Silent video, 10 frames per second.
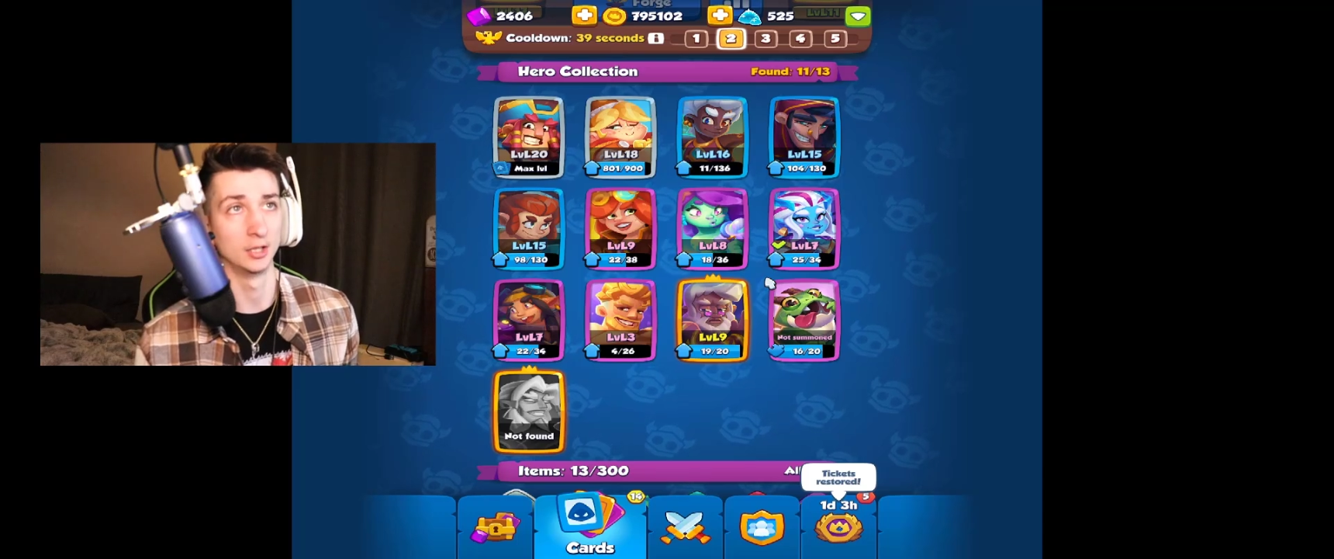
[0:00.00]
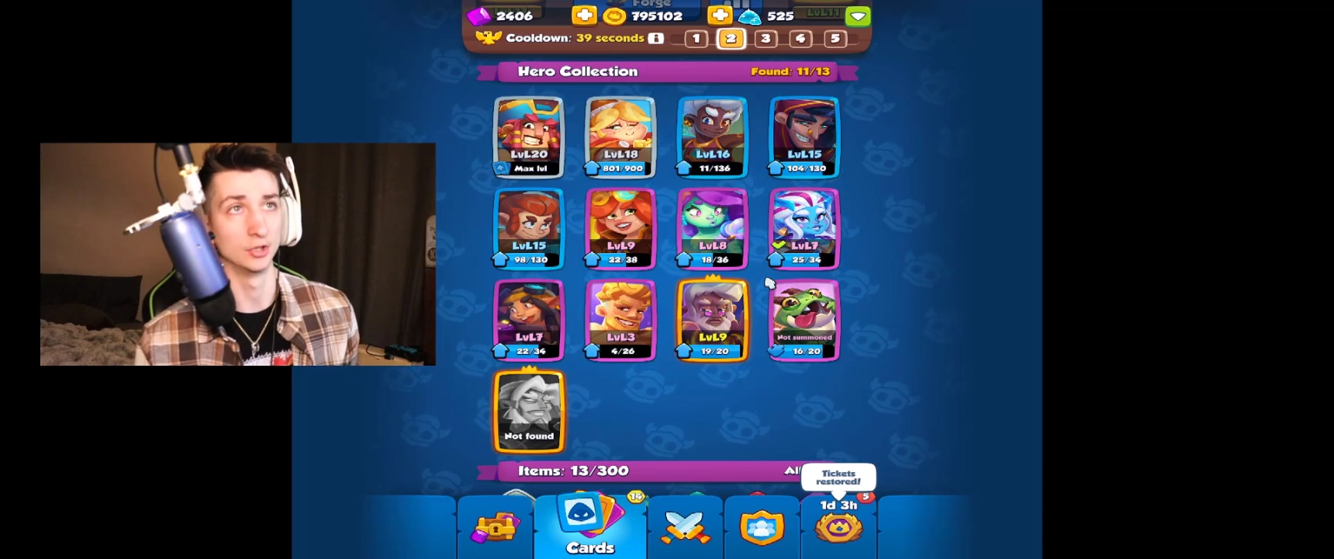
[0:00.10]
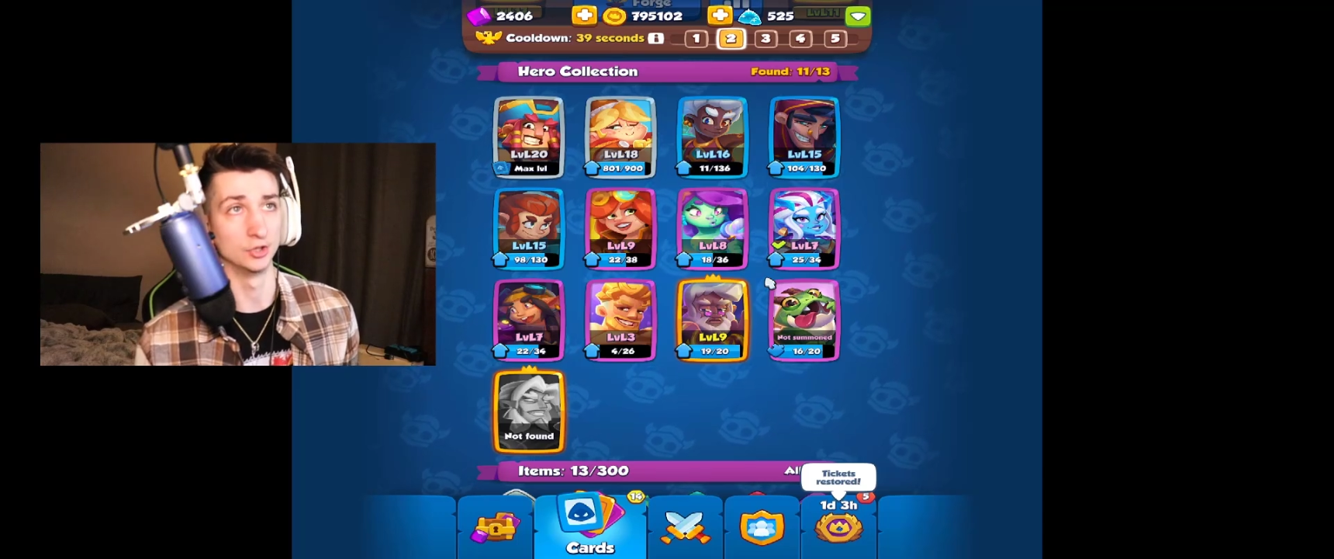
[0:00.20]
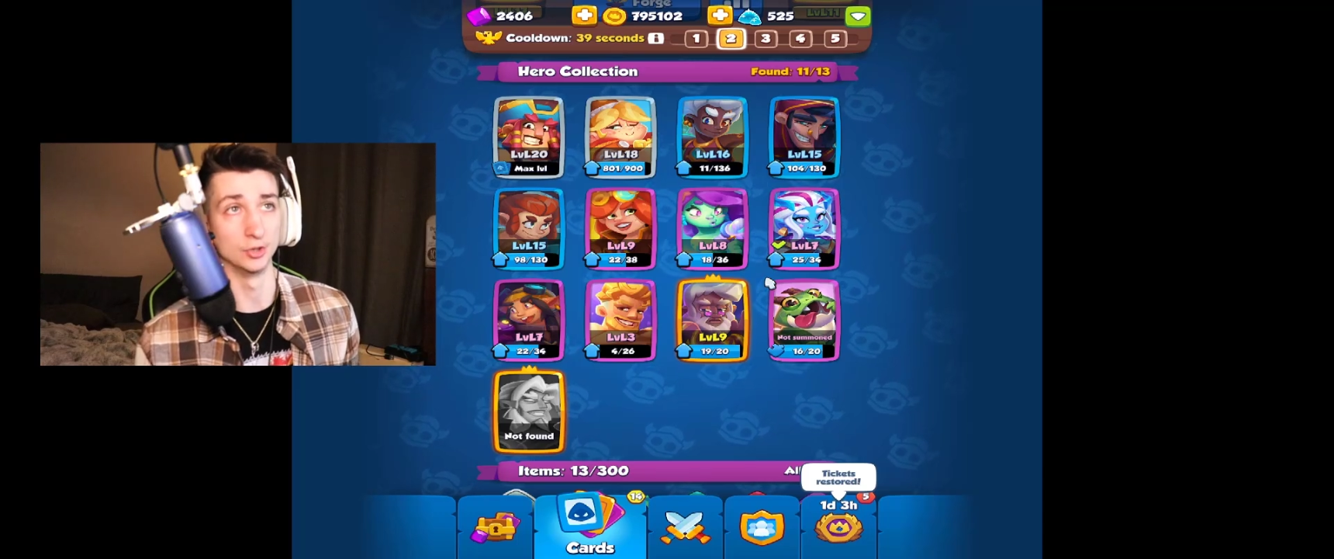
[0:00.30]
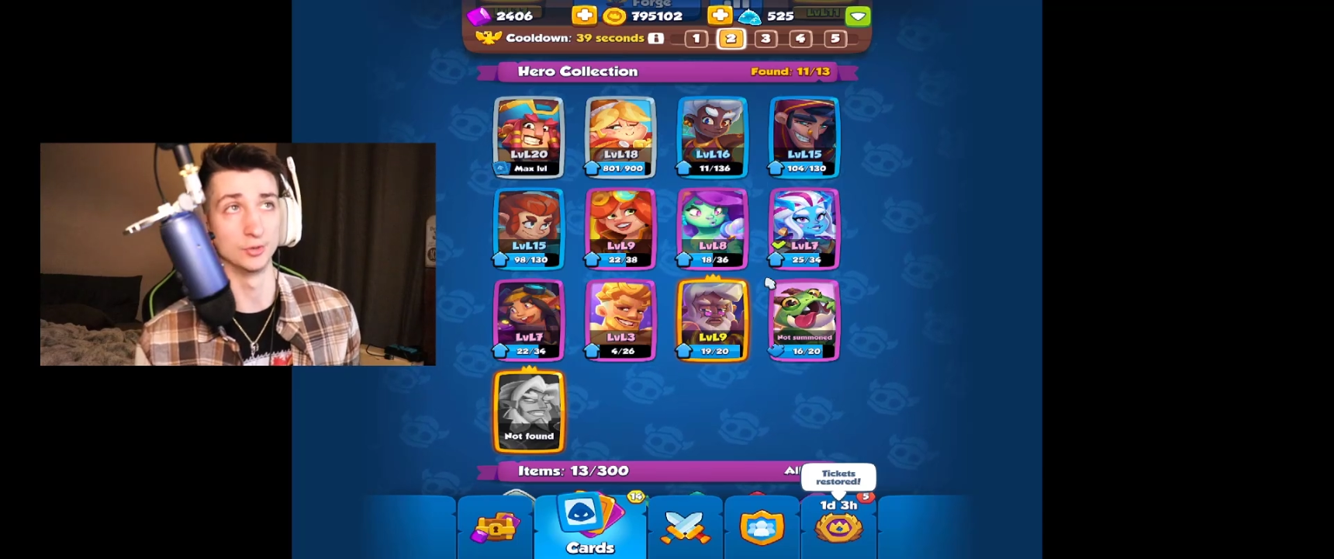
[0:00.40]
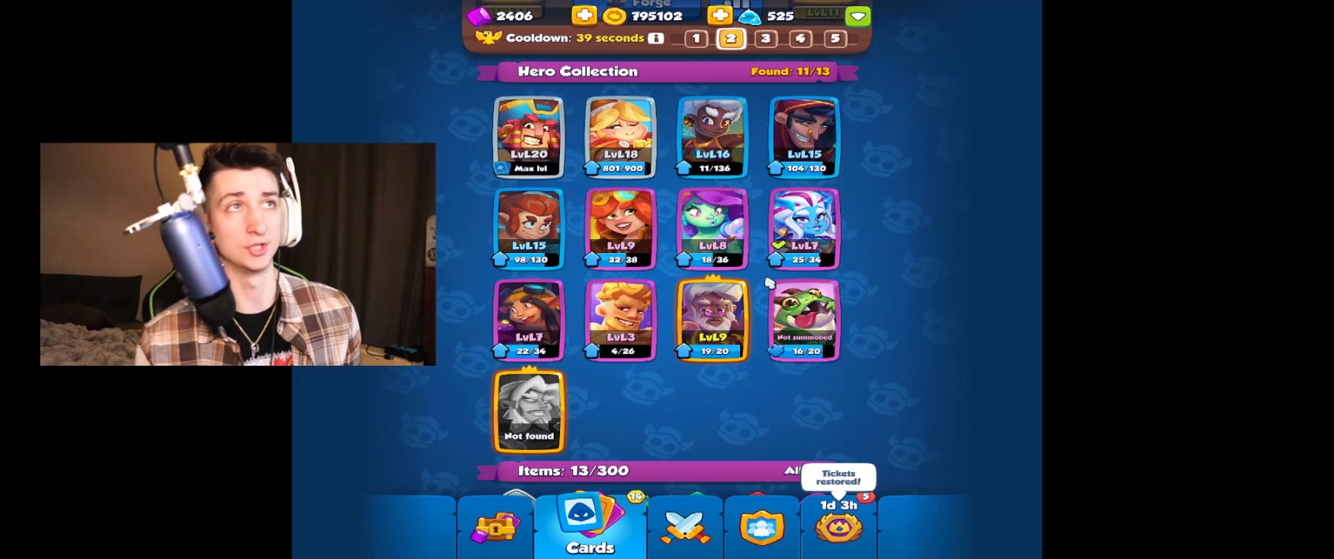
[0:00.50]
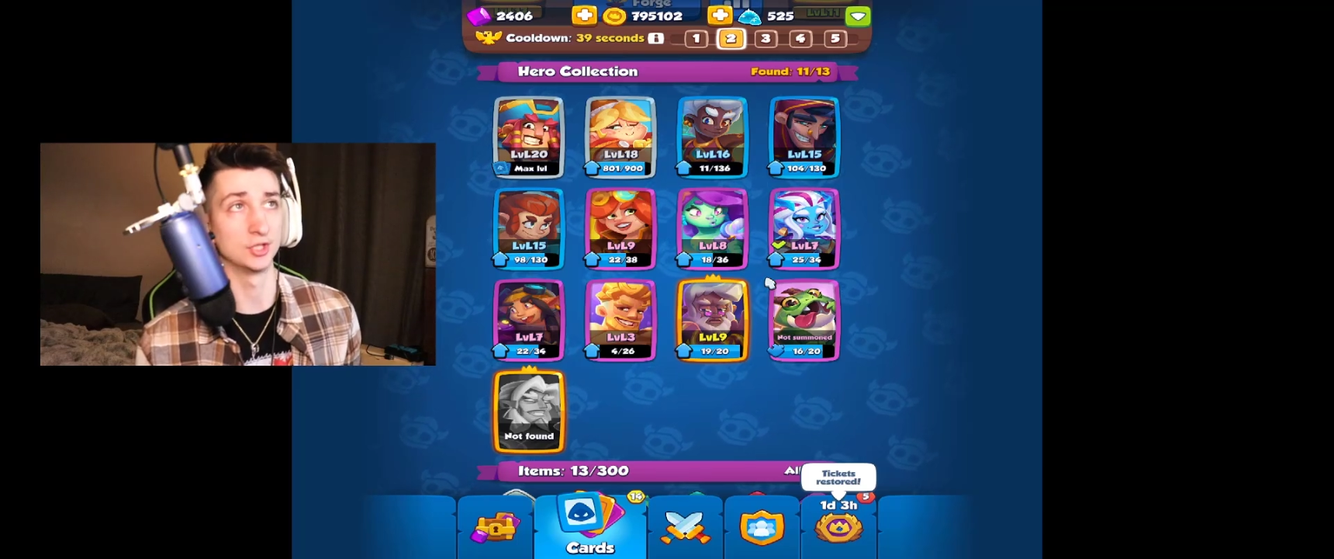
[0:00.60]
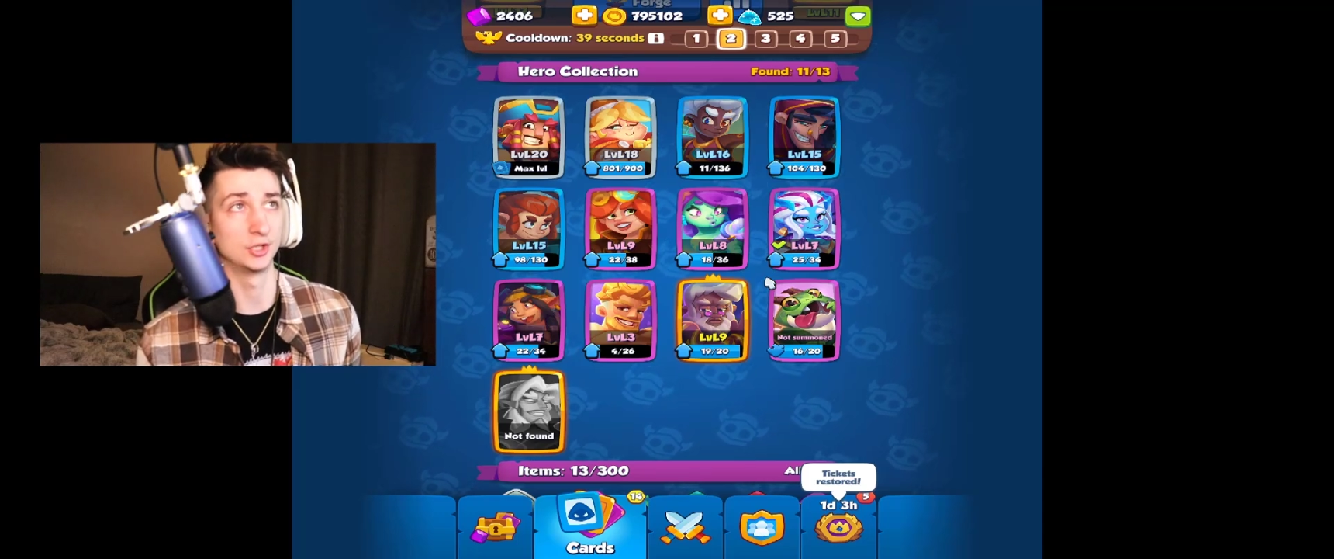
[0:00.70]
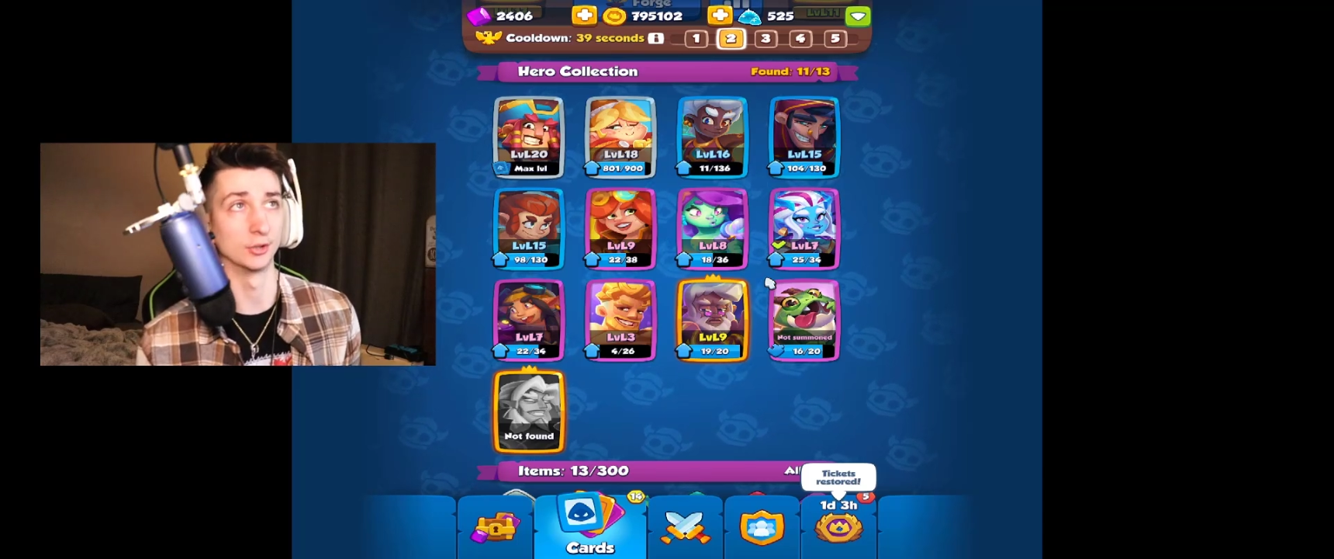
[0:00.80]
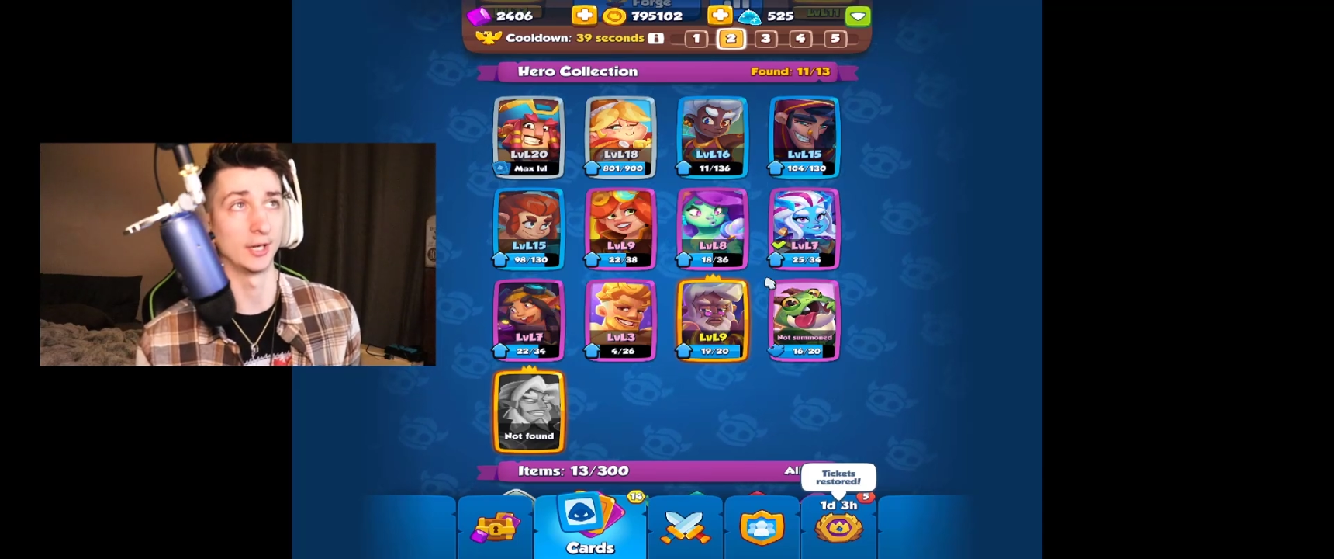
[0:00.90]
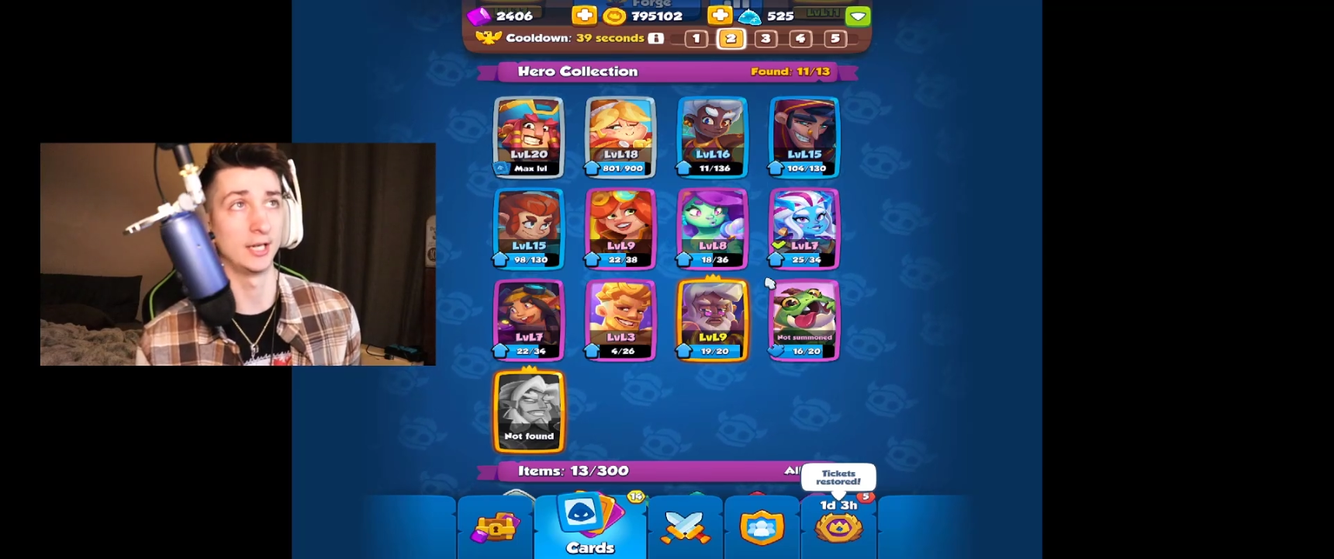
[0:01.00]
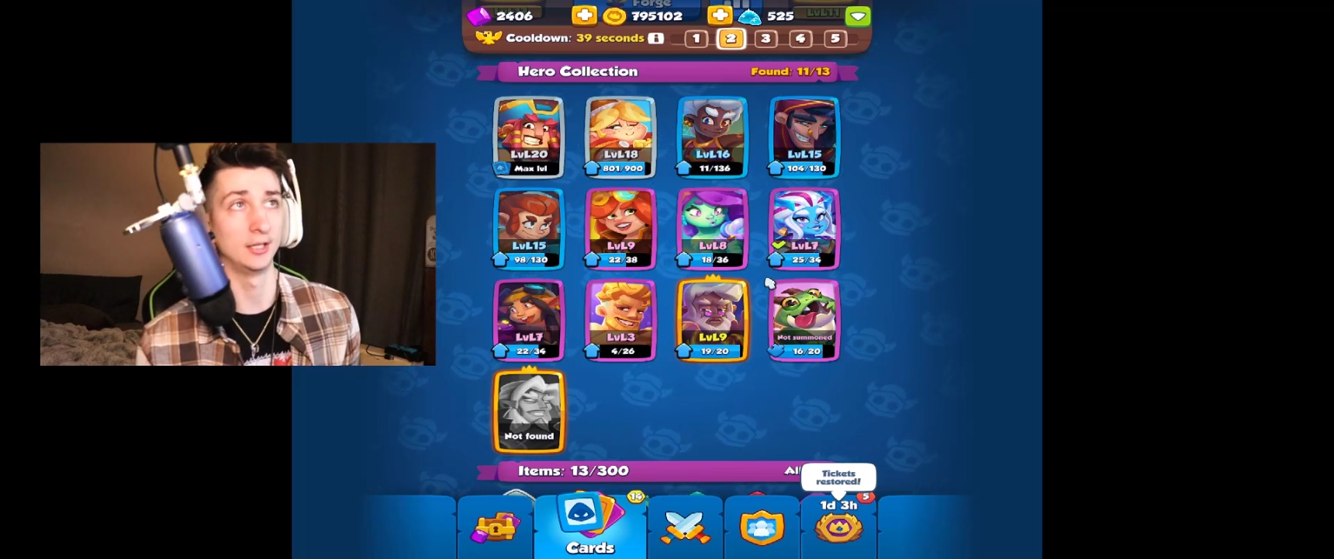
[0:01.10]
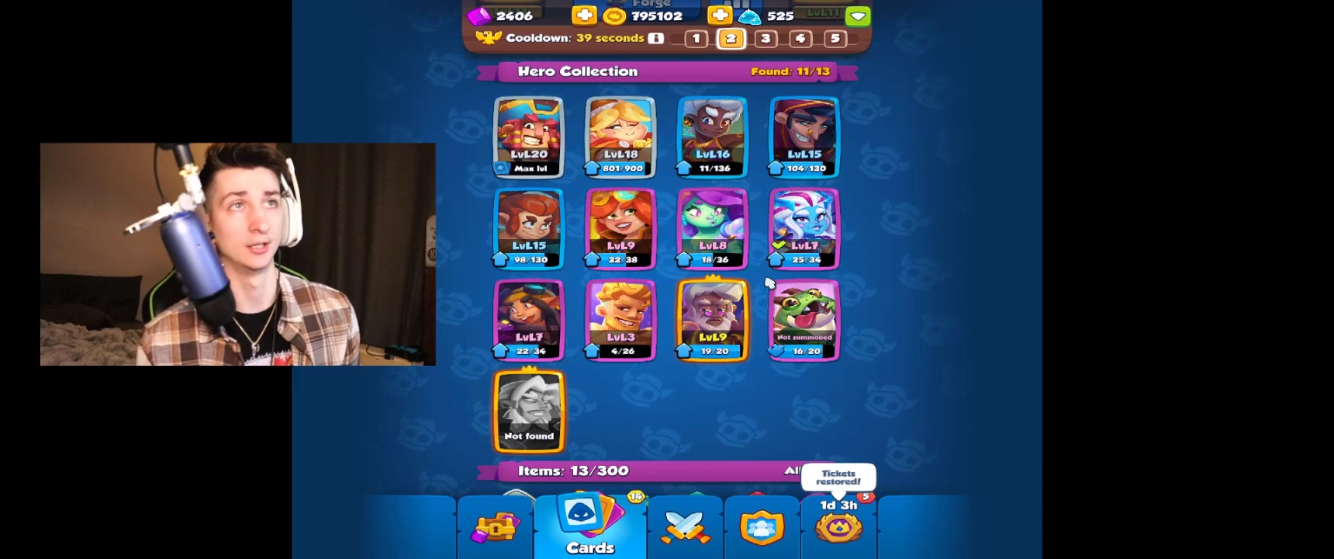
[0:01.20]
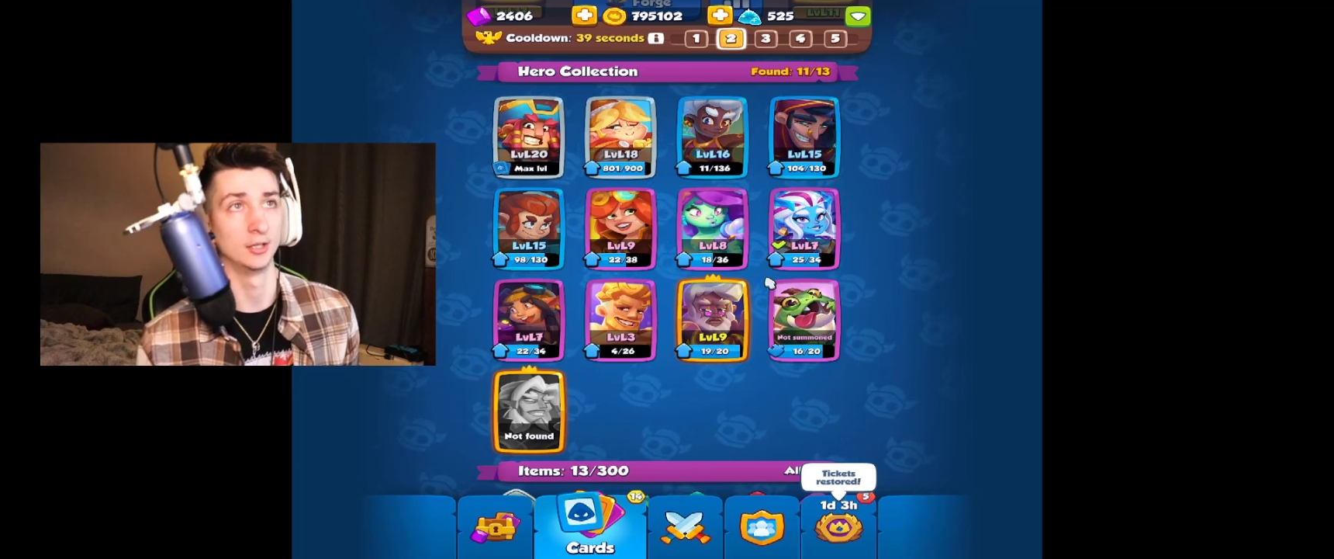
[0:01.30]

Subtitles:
Zeus is great.